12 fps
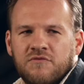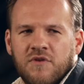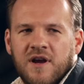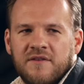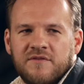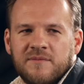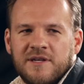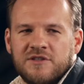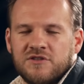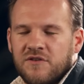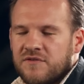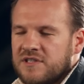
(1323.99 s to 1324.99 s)
right
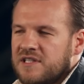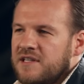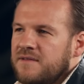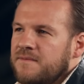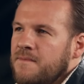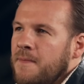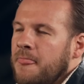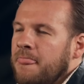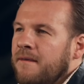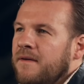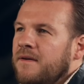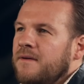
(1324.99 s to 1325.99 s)
information, obviously.
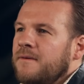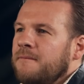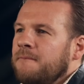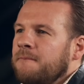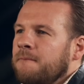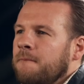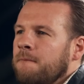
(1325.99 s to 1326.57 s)
And